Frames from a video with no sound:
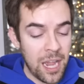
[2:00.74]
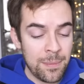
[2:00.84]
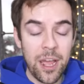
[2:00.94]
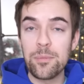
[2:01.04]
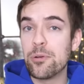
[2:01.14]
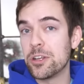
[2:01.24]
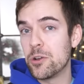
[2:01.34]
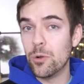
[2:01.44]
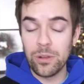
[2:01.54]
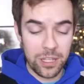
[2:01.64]
Tom got a pretty
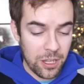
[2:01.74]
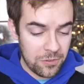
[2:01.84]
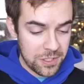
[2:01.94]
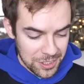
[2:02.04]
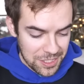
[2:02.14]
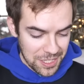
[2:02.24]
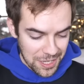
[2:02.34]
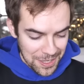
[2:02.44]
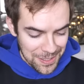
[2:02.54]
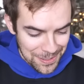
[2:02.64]
cool gift. It's
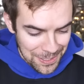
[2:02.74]
a,